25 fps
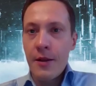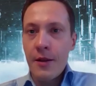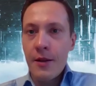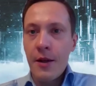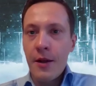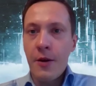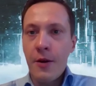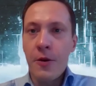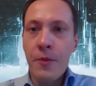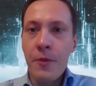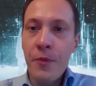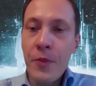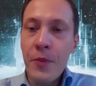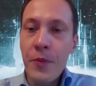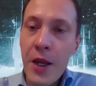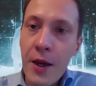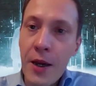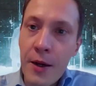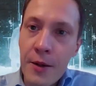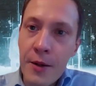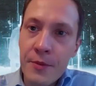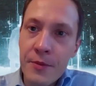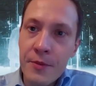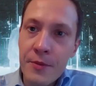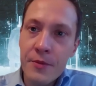Hello,
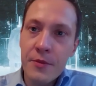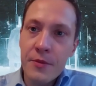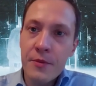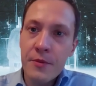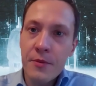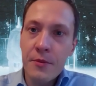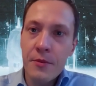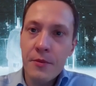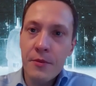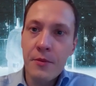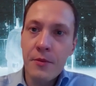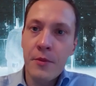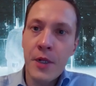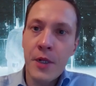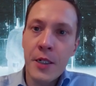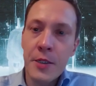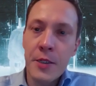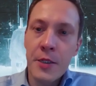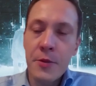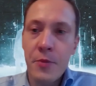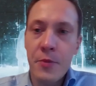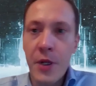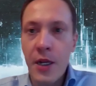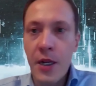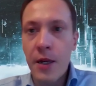my name is
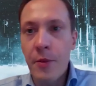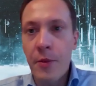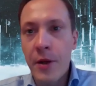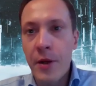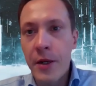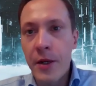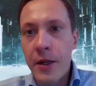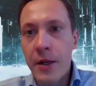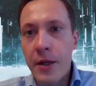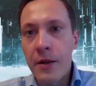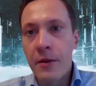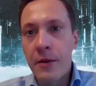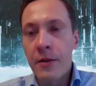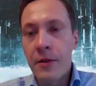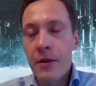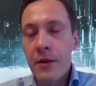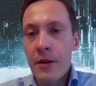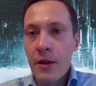Pekka Manninen.